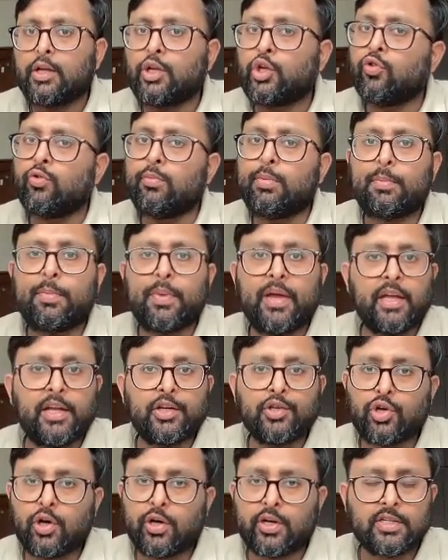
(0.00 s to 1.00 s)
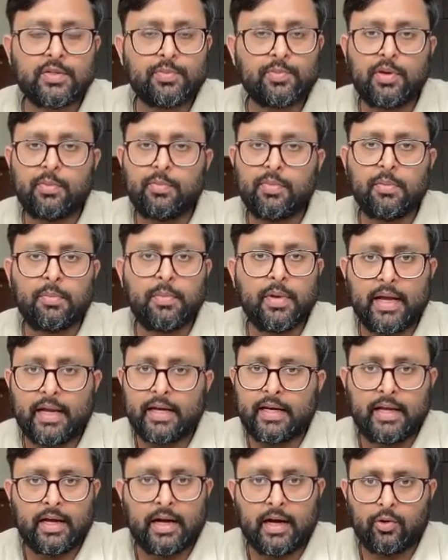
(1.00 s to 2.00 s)
you will be paying insurance premium
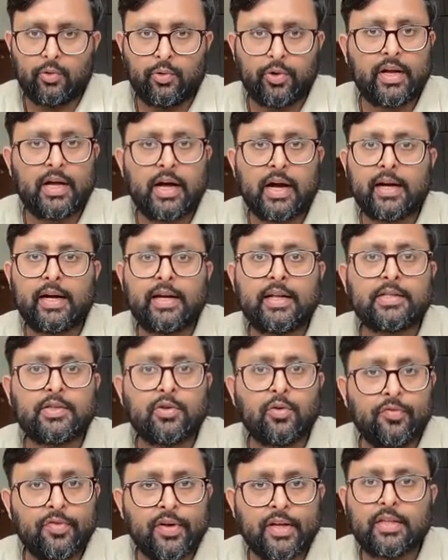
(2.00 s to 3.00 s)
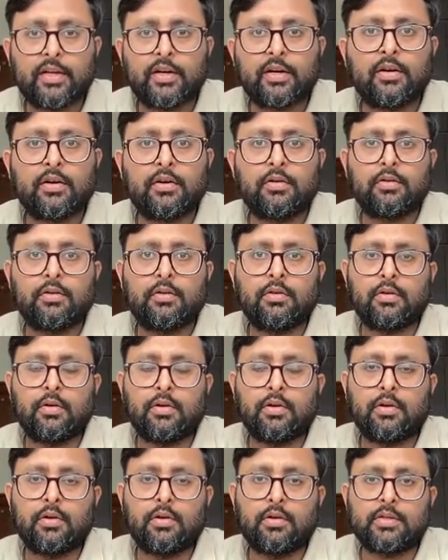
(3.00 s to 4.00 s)
anyhow, regardless of whether
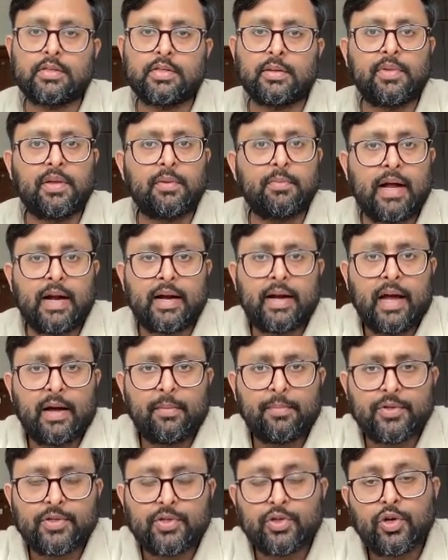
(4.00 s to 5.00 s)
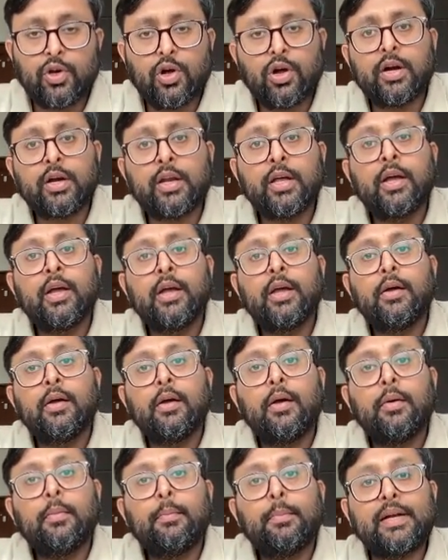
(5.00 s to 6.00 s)
something bad happens or not.
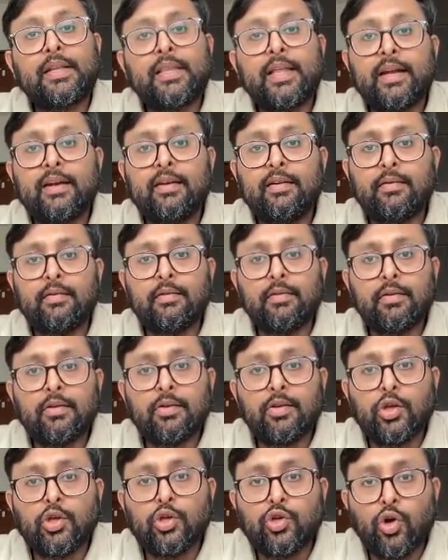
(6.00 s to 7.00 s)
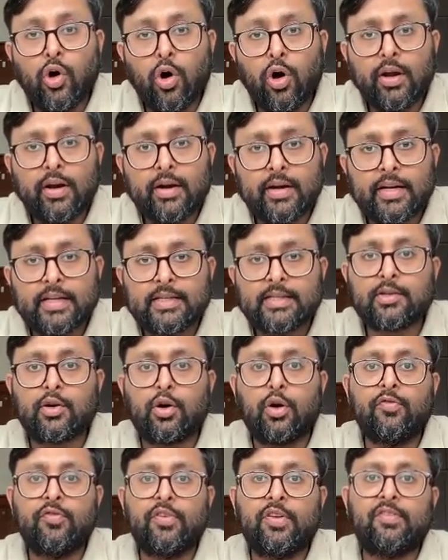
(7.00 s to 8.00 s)
But then your risk
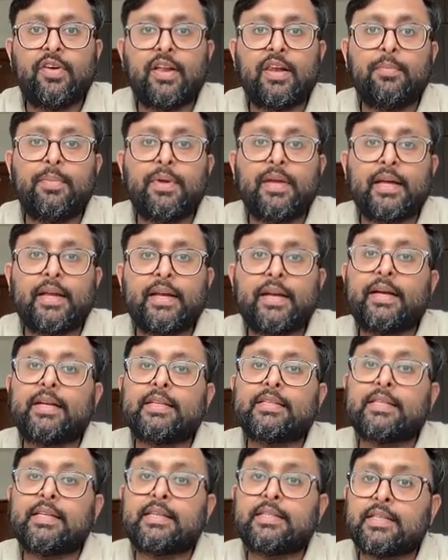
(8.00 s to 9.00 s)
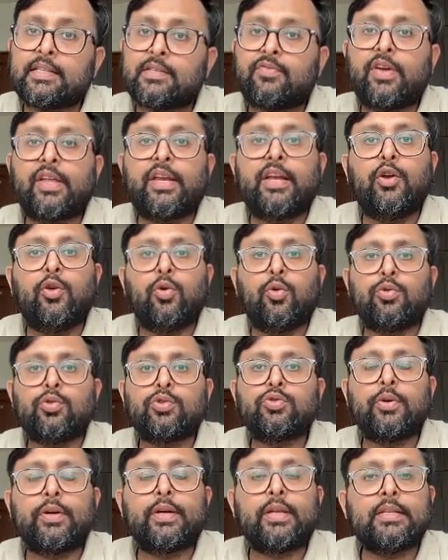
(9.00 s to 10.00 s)
of developing any disease is very low.
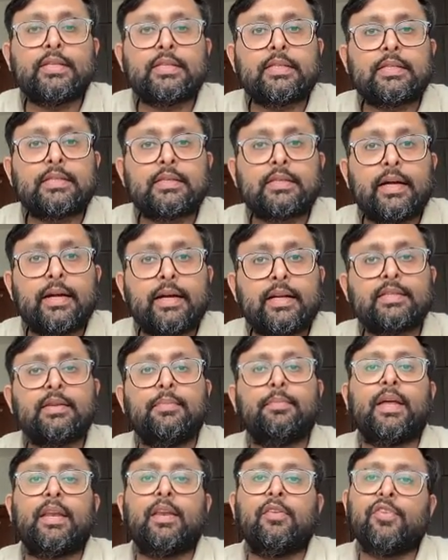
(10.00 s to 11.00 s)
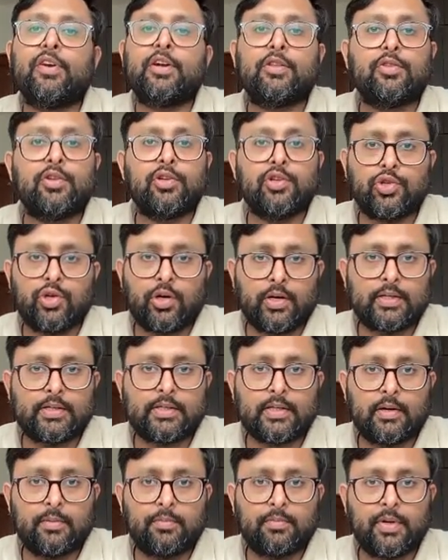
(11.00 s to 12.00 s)
So it is a benefit to the
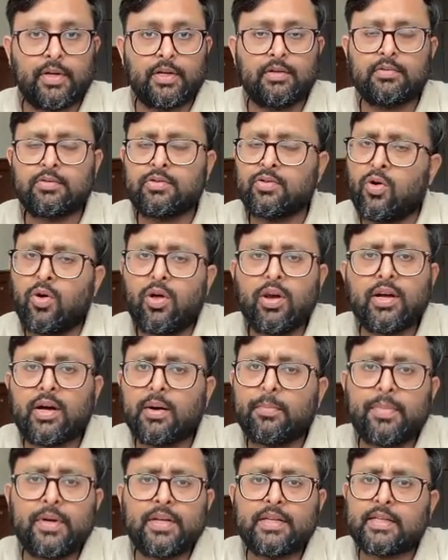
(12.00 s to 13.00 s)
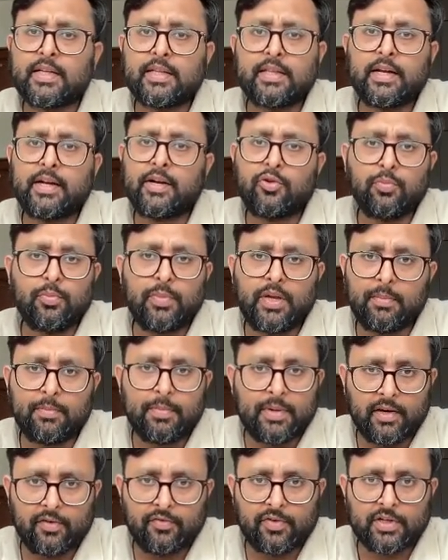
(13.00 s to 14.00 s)
insurance company. So all companies are there to make
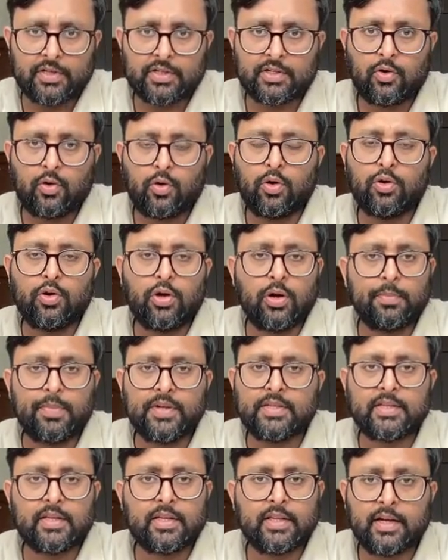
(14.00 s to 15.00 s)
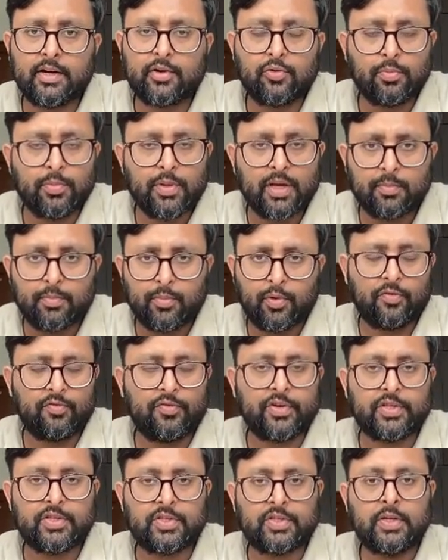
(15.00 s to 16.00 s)
benefits. All companies are there to make
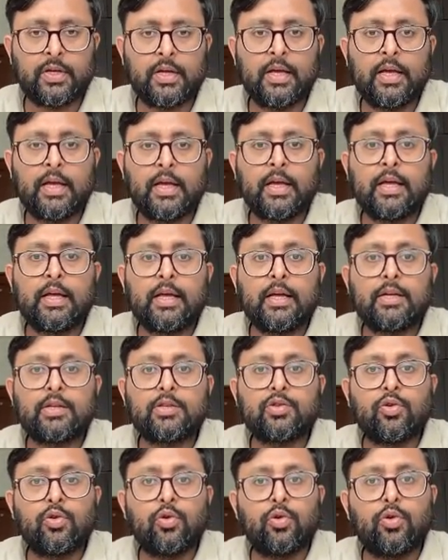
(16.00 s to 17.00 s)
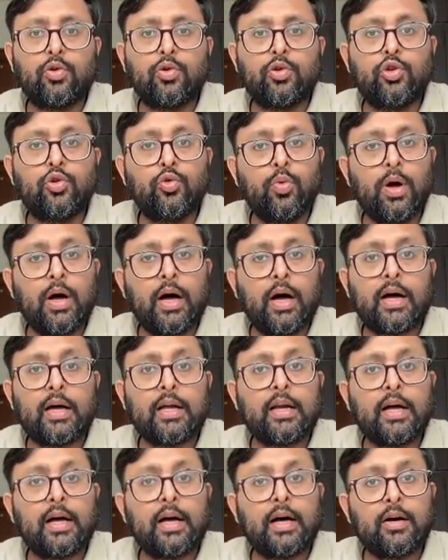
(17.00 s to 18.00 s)
profits. So you
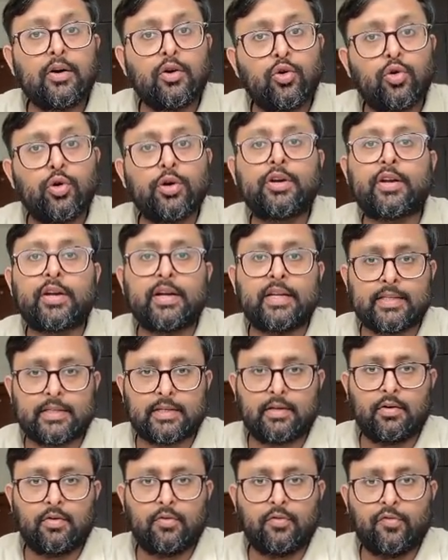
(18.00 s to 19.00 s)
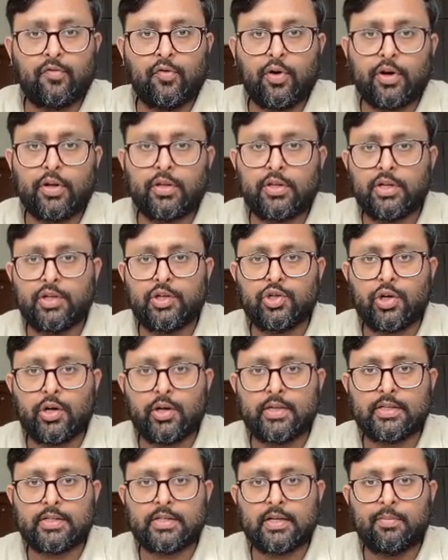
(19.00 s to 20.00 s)
are a good risk for the
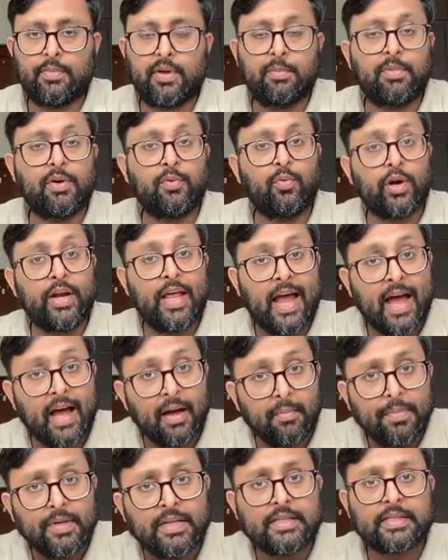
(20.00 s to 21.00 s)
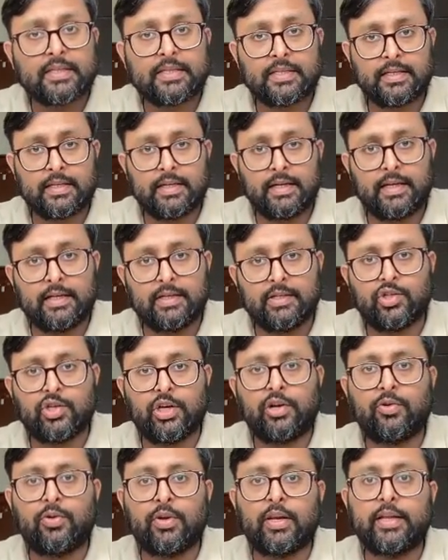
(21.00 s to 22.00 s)
insurance company. But what happens in
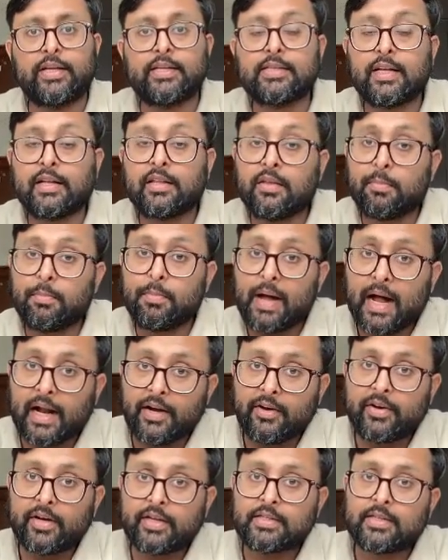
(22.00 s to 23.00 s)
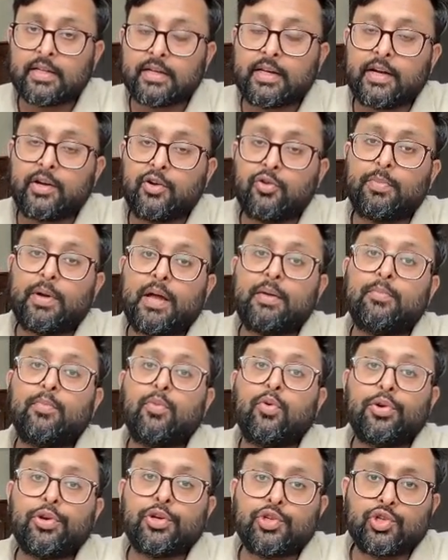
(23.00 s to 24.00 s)
general is that the bad risks, they tend to buy
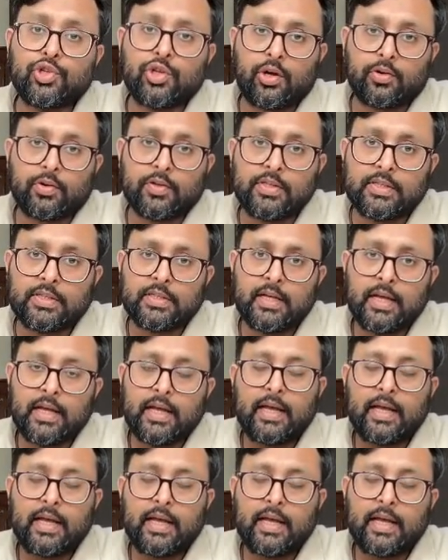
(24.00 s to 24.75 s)
more insurance